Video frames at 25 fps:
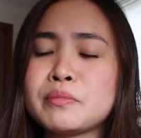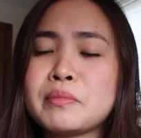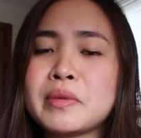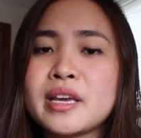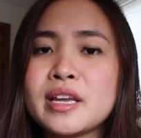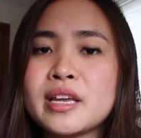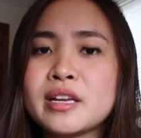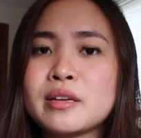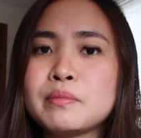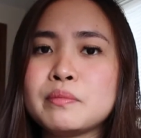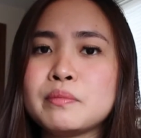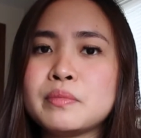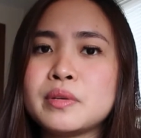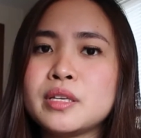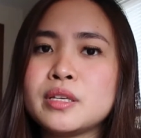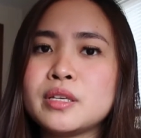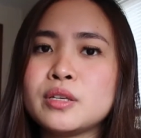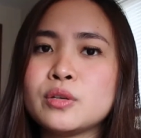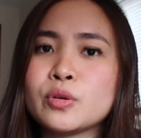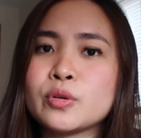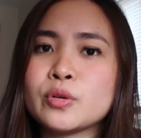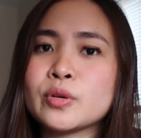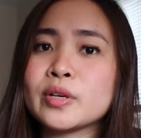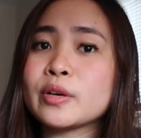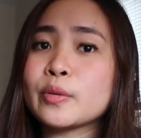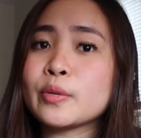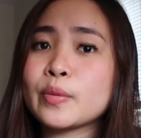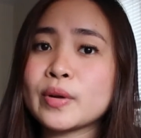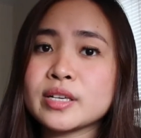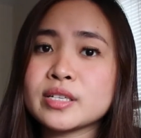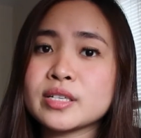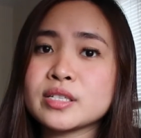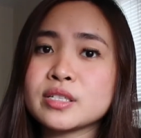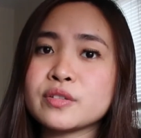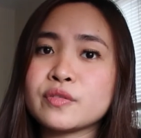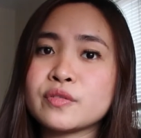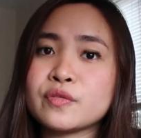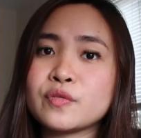may it be your
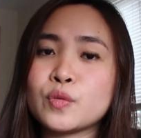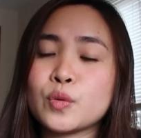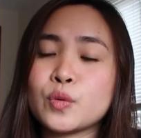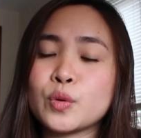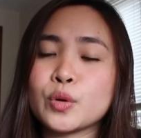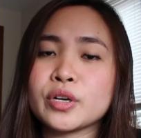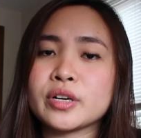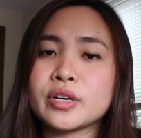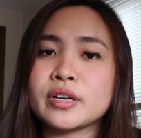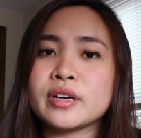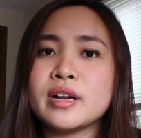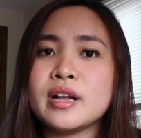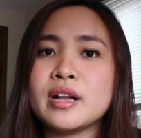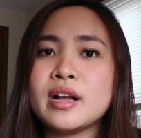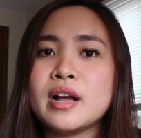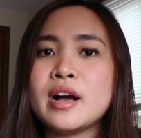request for